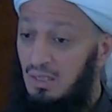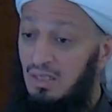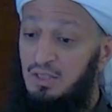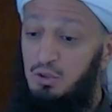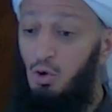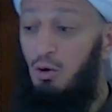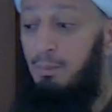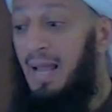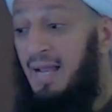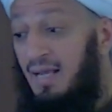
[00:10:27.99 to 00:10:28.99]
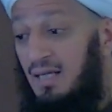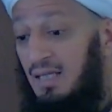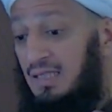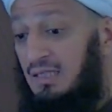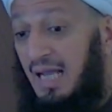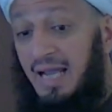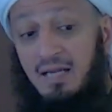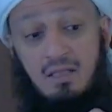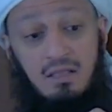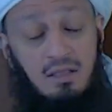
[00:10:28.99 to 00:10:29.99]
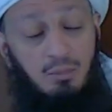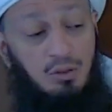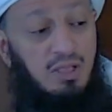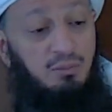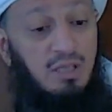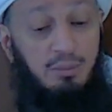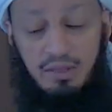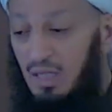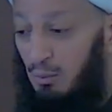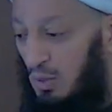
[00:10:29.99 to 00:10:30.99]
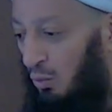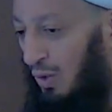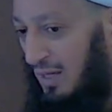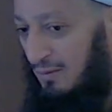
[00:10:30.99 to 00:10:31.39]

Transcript: let's go back and attack the Muslims in Medina Munawwara.